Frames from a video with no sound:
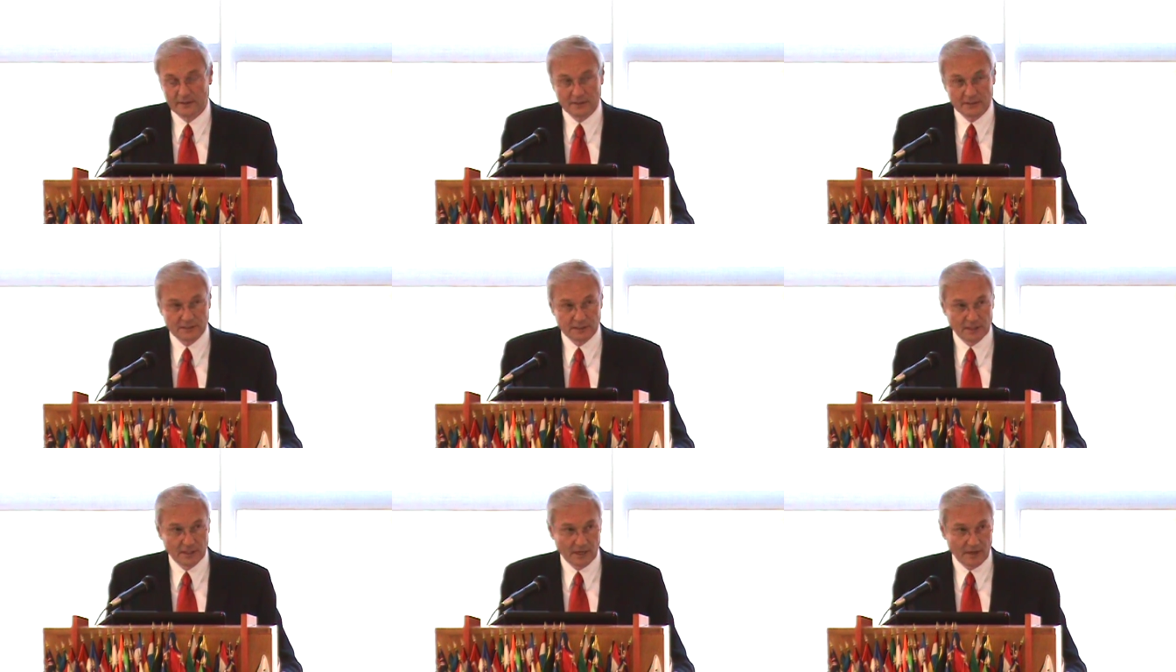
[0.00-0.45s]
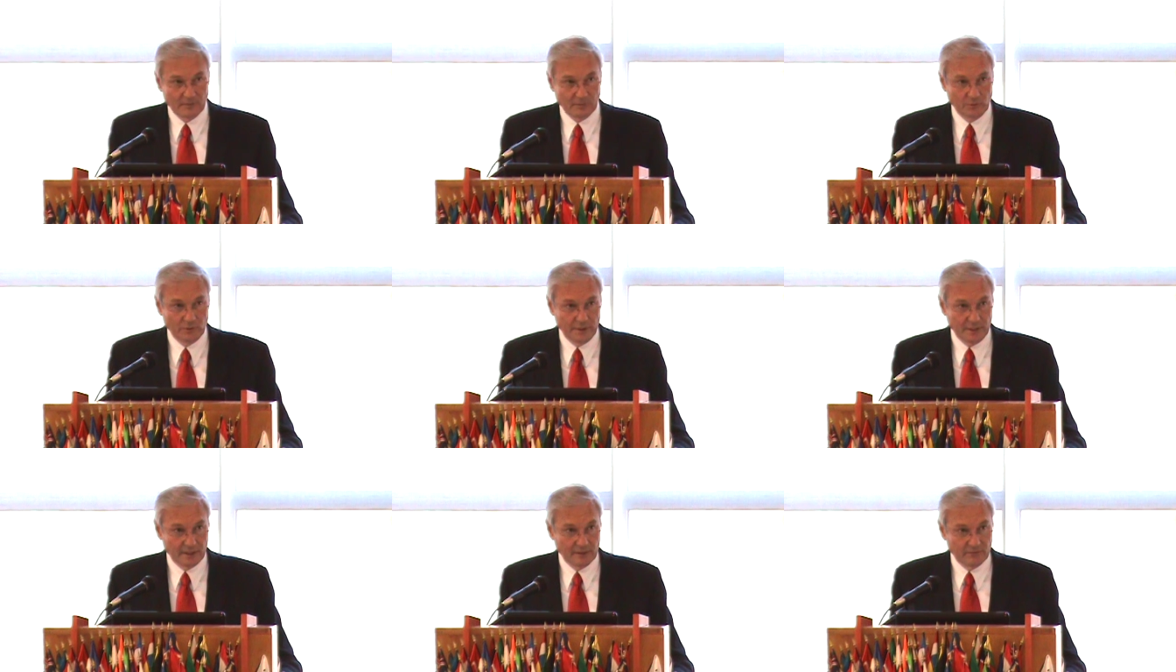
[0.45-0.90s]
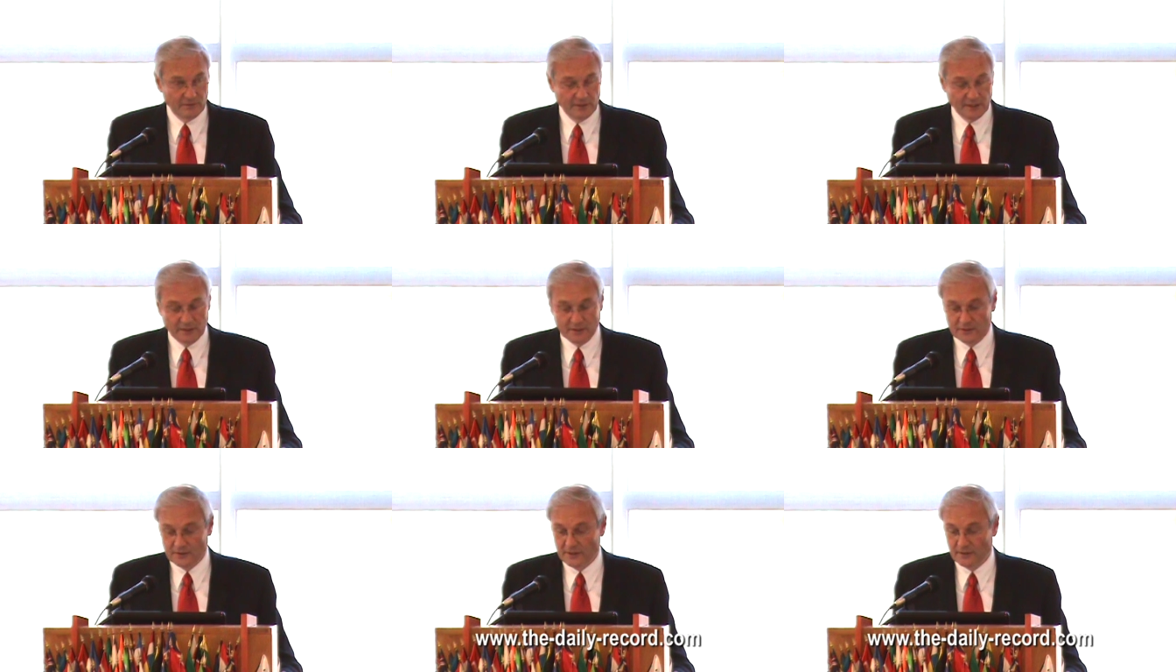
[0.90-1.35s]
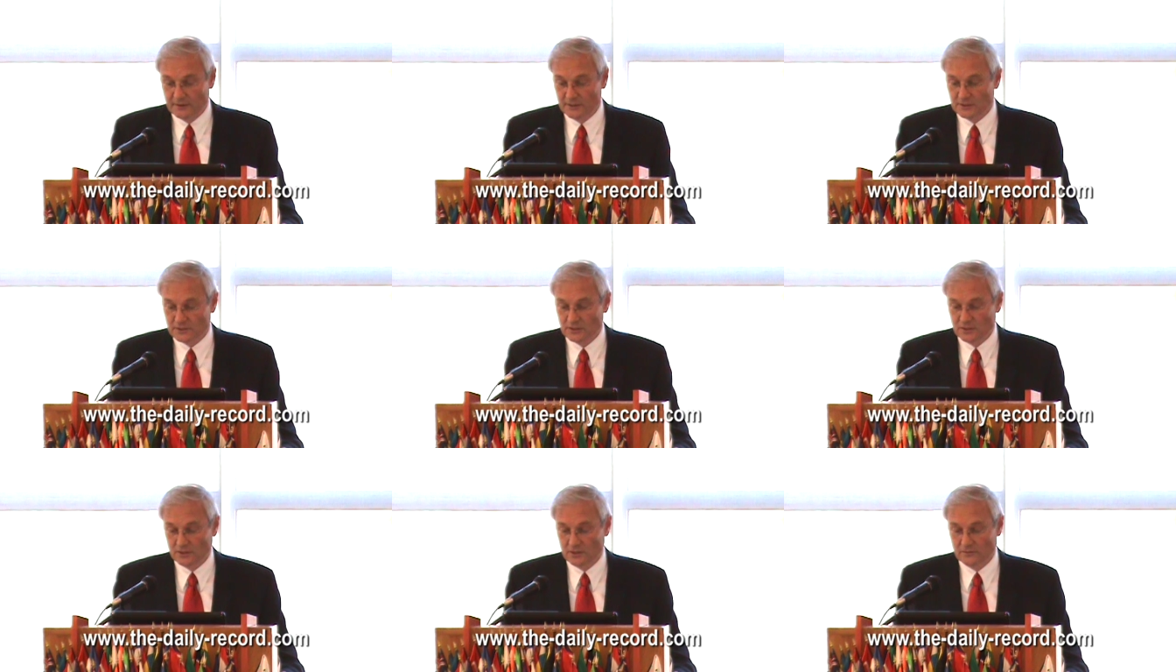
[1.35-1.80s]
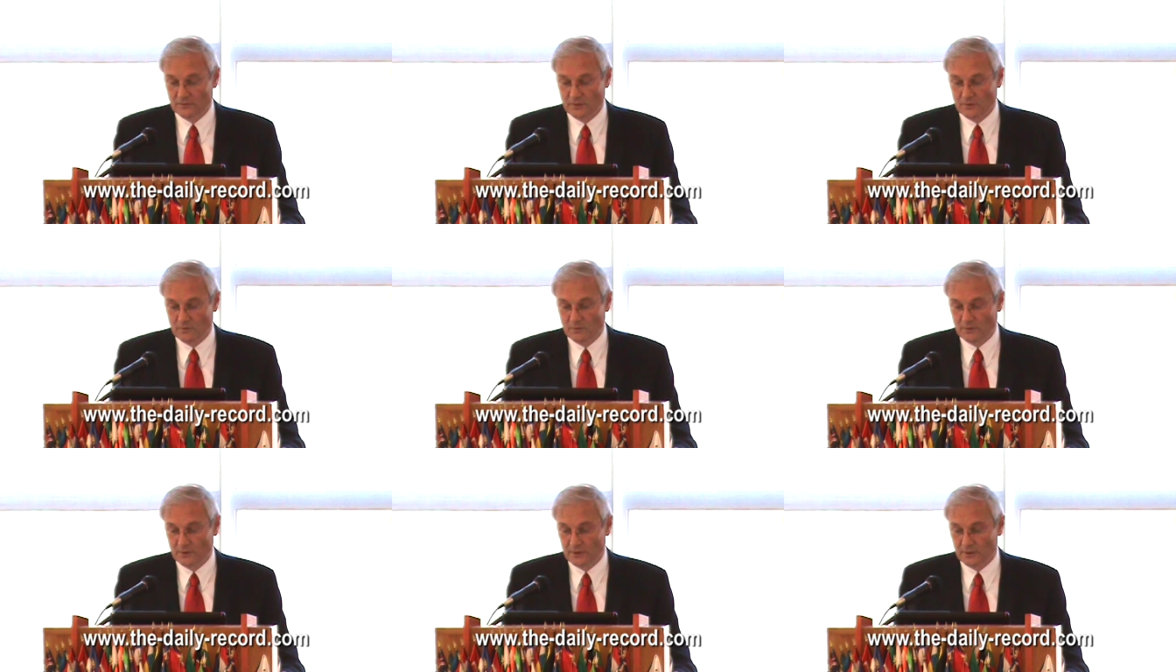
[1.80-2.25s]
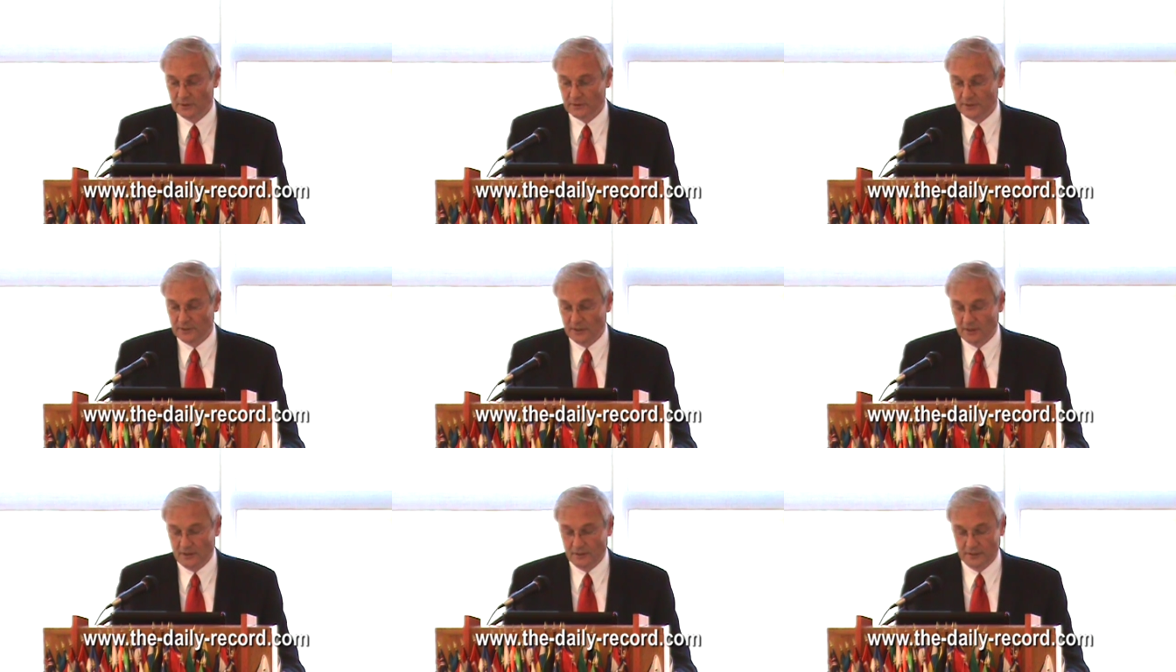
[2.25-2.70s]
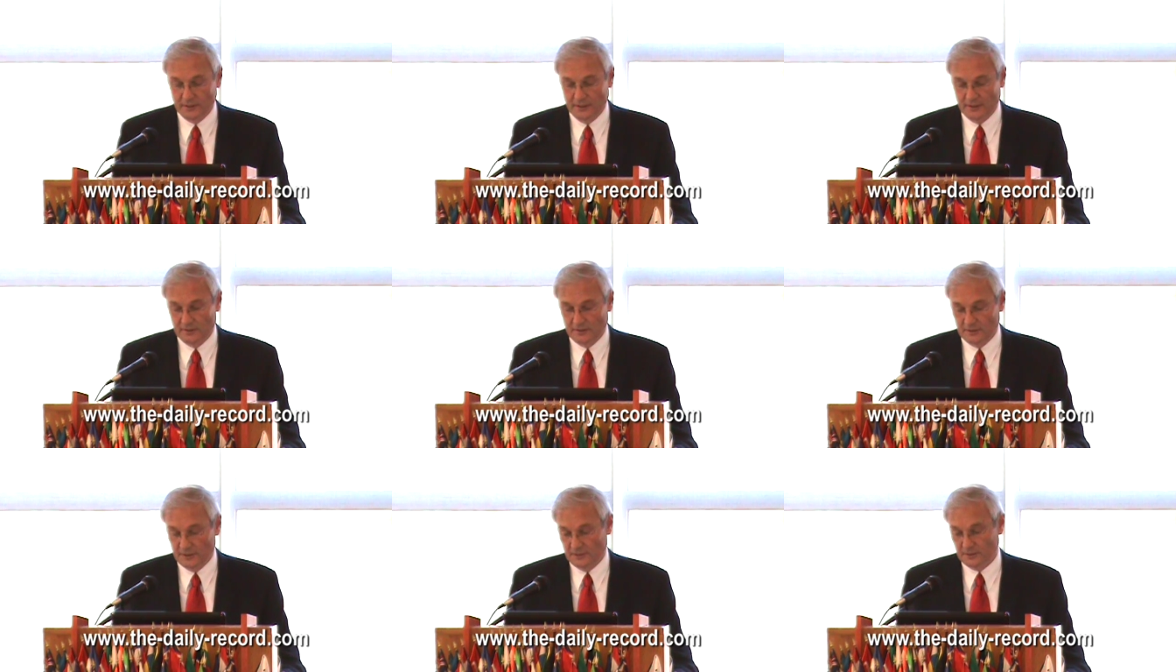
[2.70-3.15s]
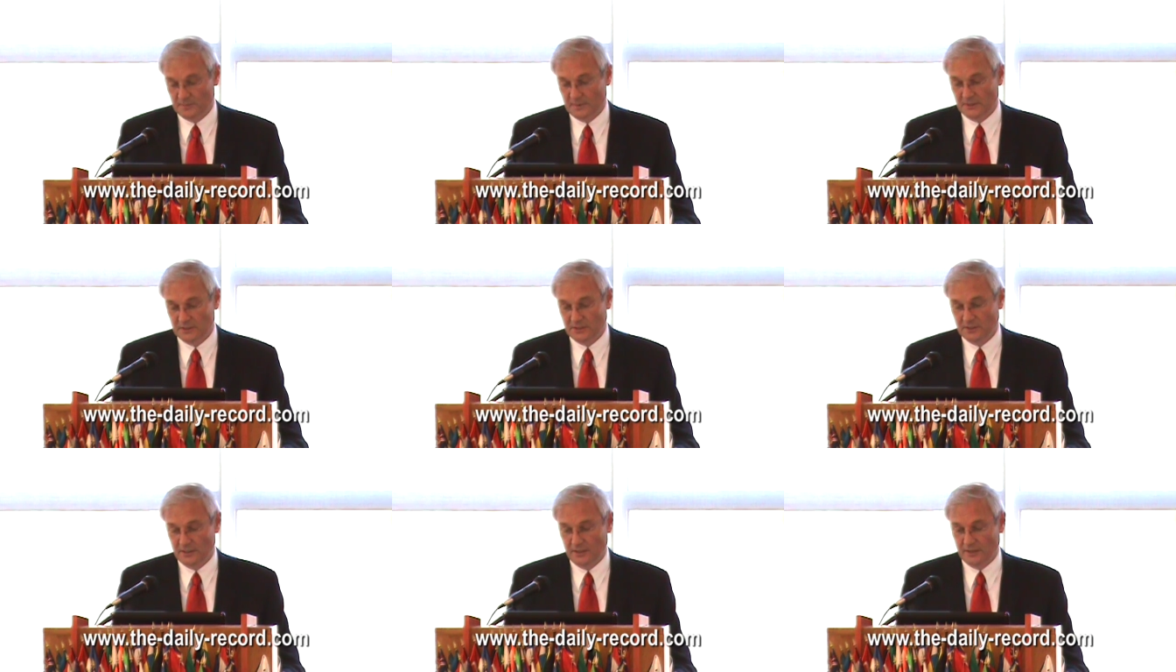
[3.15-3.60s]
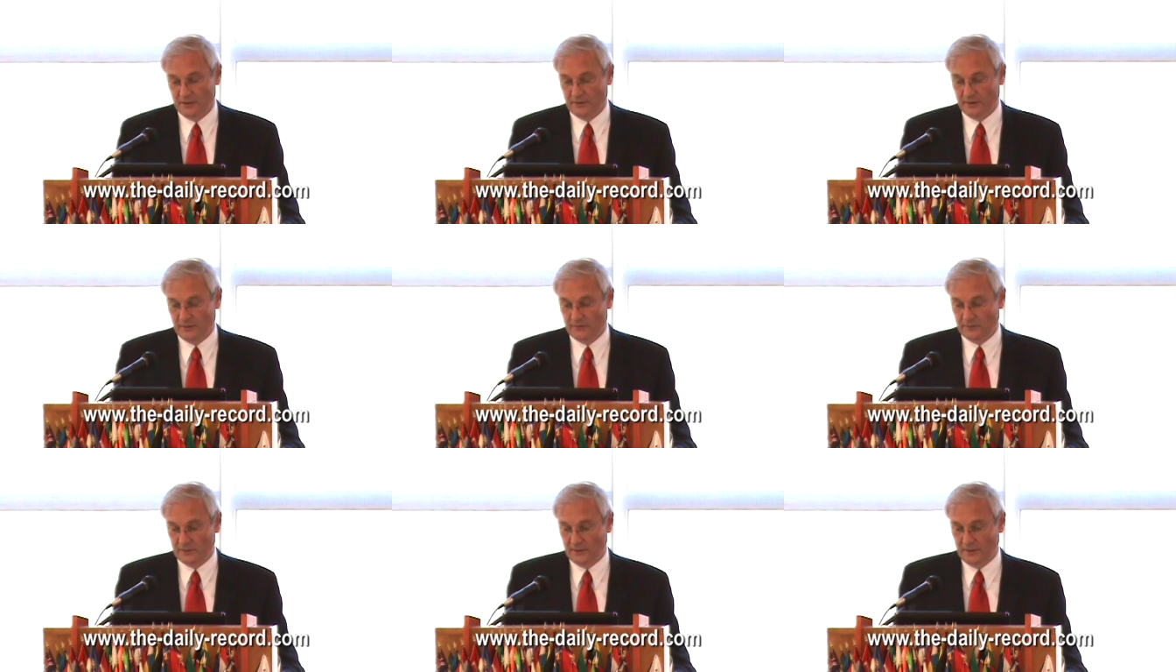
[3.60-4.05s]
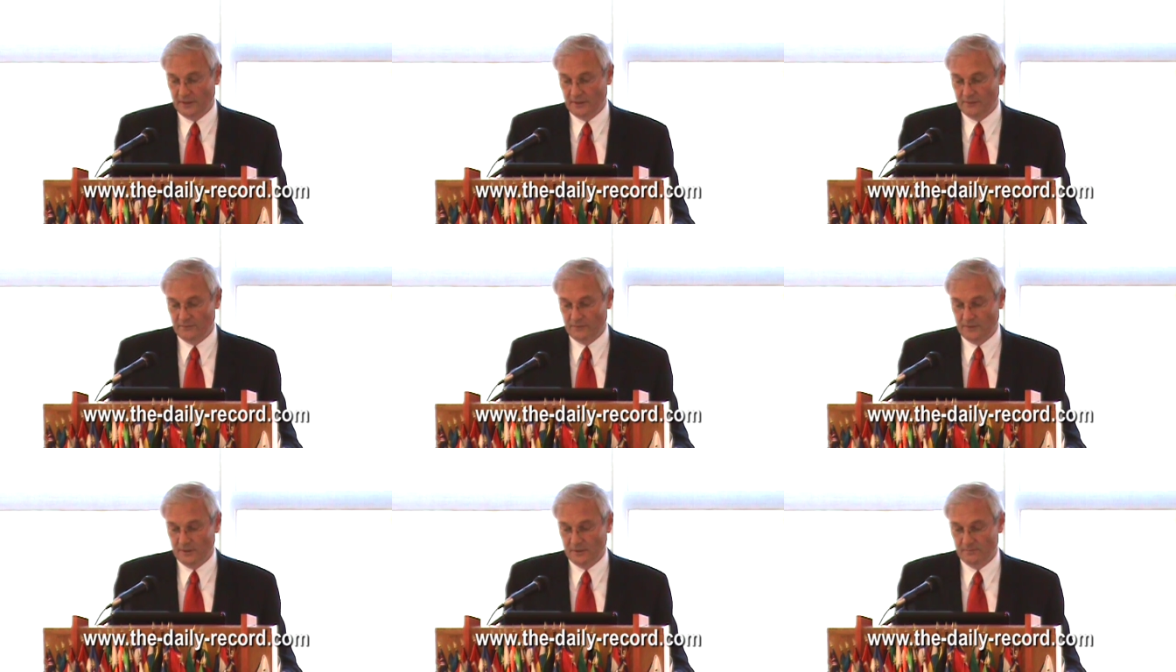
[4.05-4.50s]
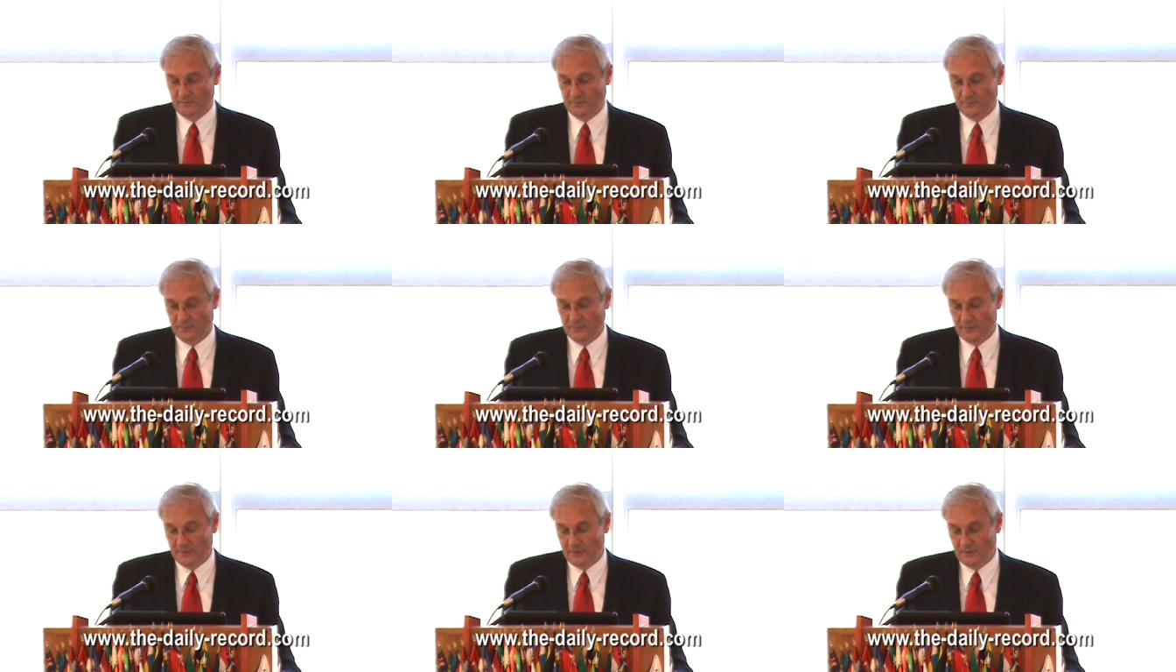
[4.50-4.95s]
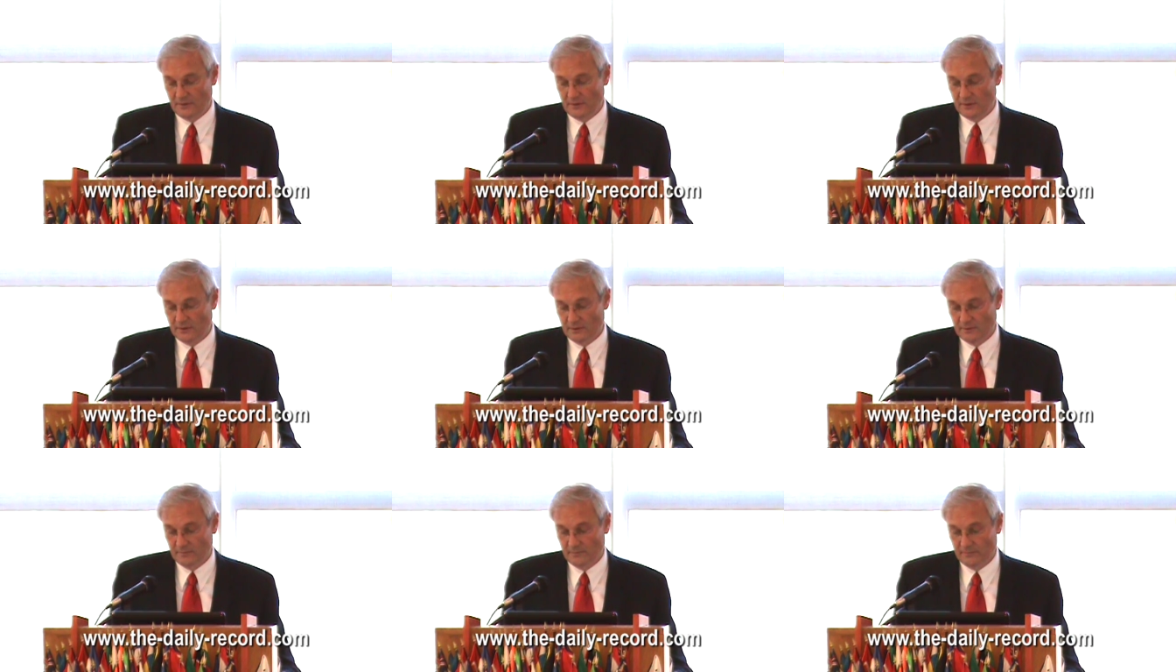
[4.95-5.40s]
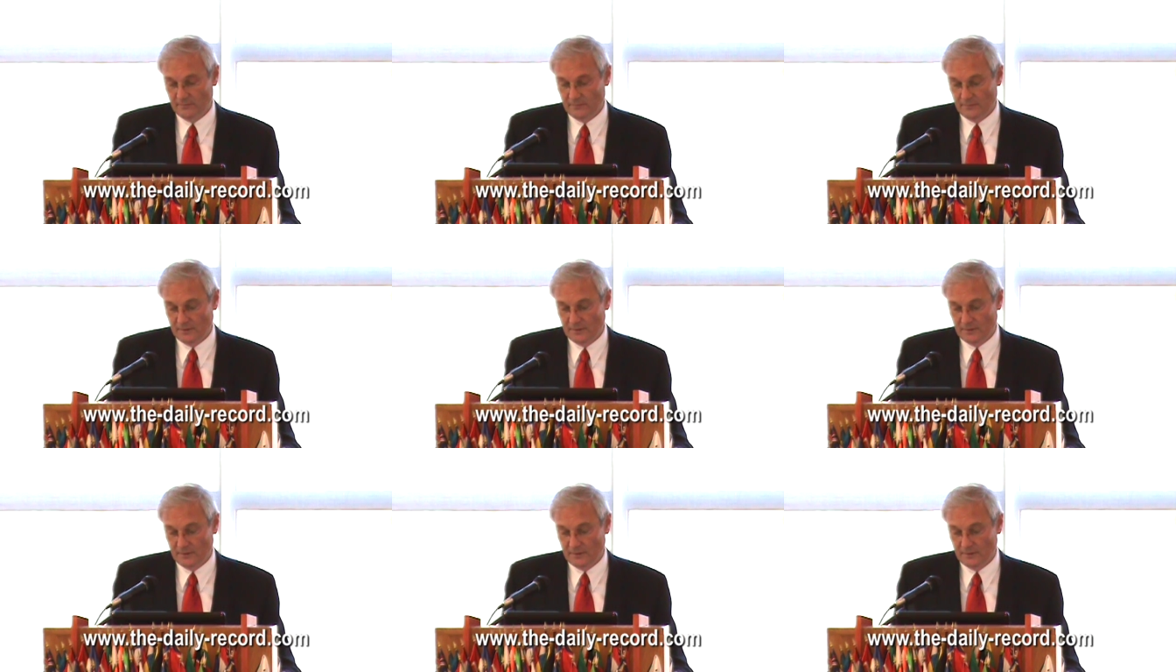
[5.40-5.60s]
does a lot of greeting of dignitaries all over the world, uh, in, especially in the area of, of uh, the, uh,